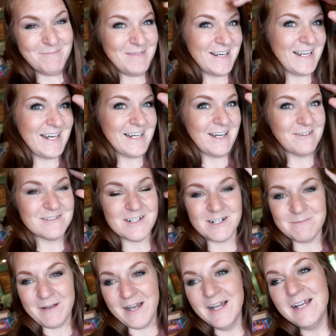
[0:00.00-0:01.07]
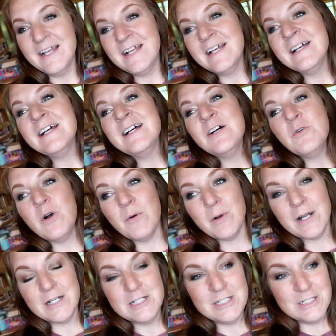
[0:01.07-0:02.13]
My daddy and I were talking about what we're
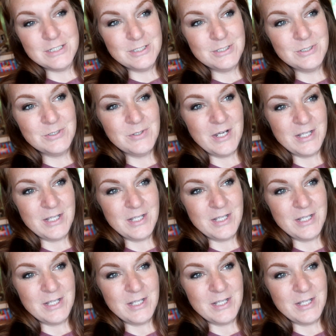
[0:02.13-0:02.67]
gonna do